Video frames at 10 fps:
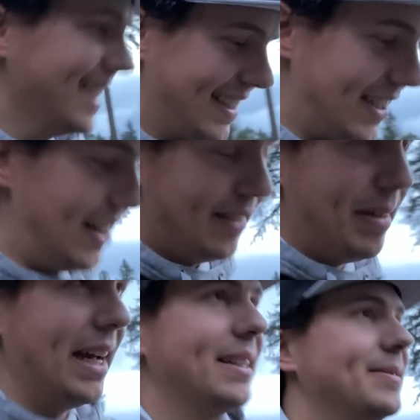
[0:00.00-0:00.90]
Oh
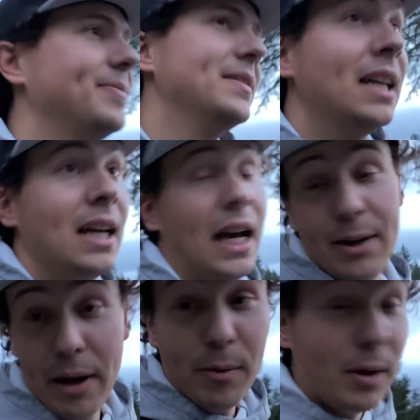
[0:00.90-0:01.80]
man.
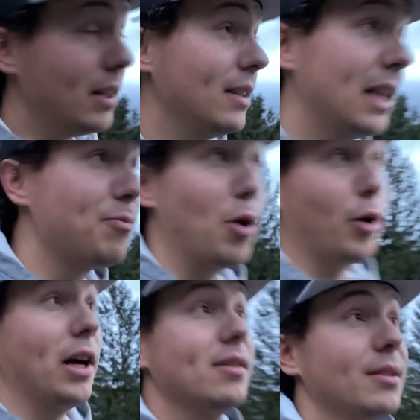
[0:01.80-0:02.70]
Anyway, well, that's
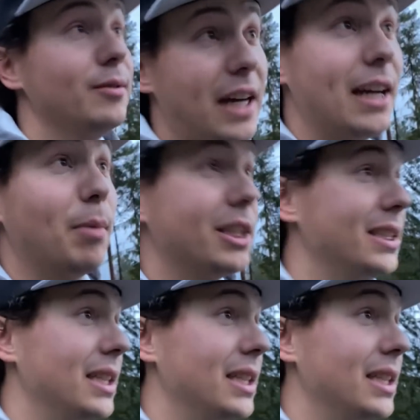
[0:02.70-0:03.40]
progress. We gained a bunch of